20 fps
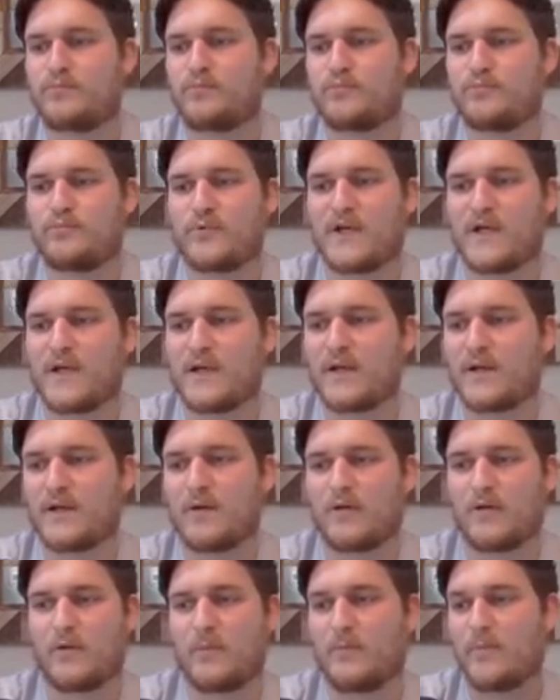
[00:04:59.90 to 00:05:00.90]
bring
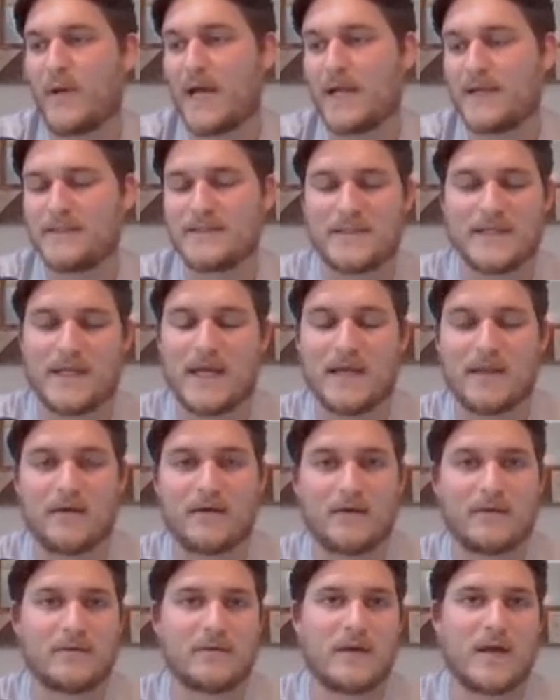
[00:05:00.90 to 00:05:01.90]
or bind
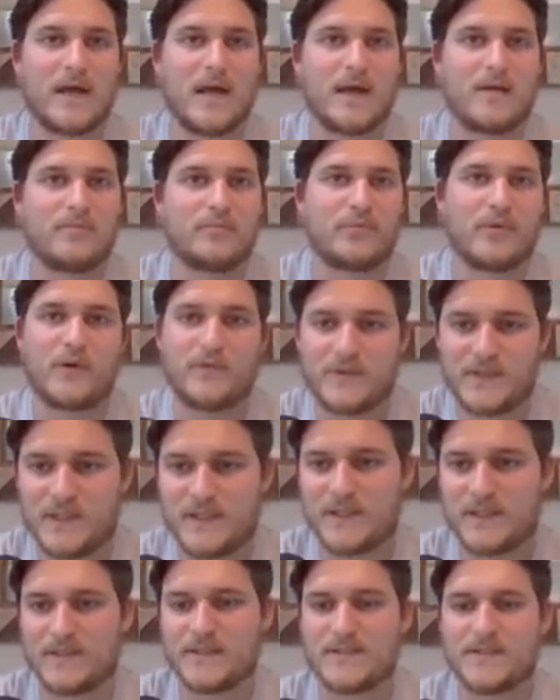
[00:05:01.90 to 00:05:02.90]
together
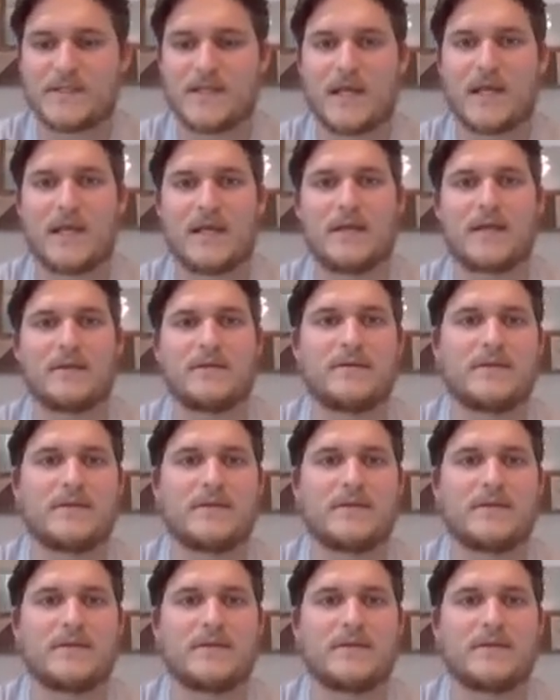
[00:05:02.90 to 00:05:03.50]
proteins and